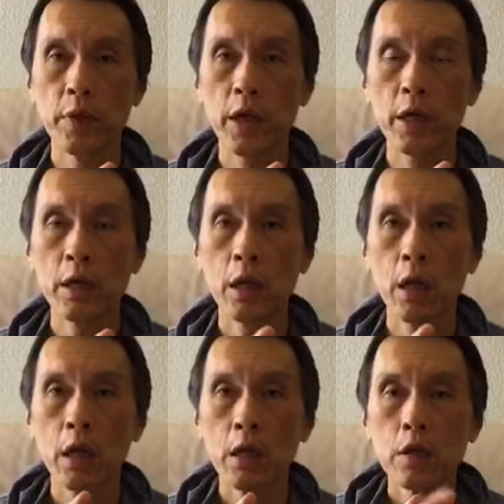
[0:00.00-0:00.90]
Okay,
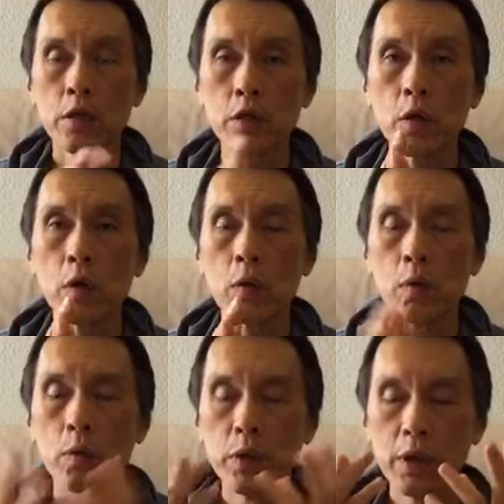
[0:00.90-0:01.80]
so
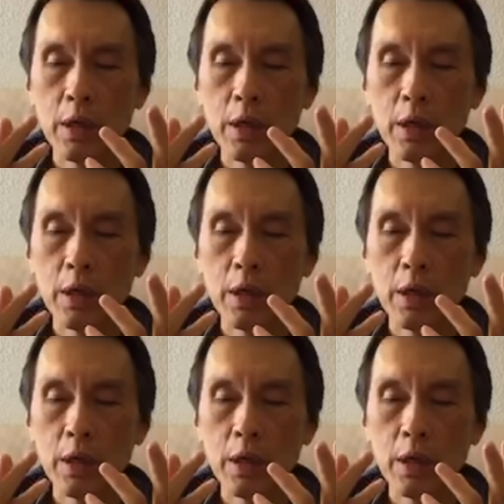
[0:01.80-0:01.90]
with